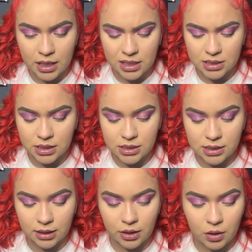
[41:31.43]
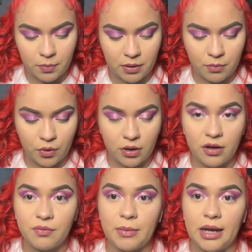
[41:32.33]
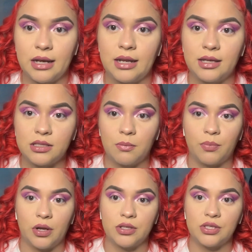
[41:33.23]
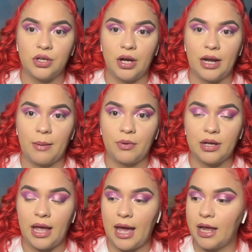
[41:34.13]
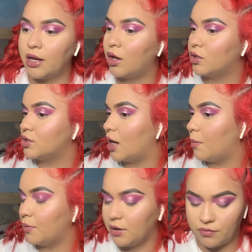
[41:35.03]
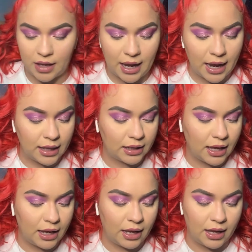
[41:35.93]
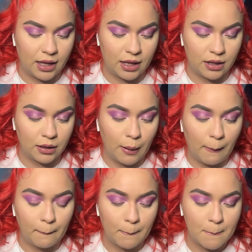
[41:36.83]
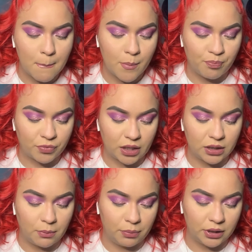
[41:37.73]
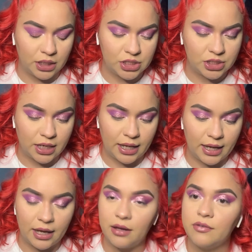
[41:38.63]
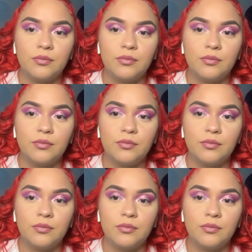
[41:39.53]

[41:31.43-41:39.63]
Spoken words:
just a little bit more of my NYX bronzer and I'm going to add it on top of the highlight and the blush that I have.